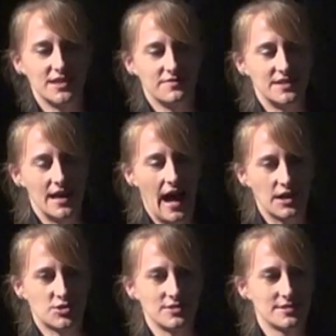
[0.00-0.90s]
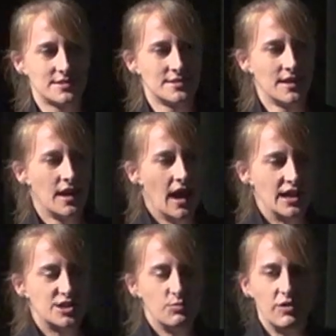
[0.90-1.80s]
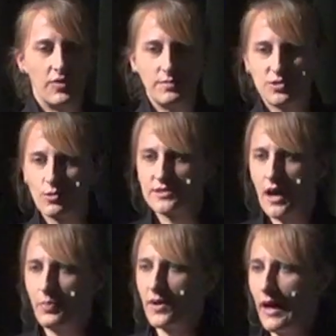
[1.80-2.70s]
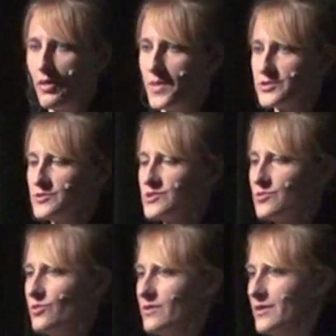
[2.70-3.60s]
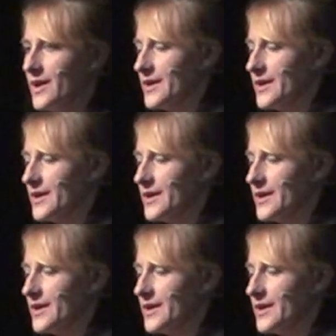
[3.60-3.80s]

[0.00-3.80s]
safety actions. As you move up towards upper elementary school,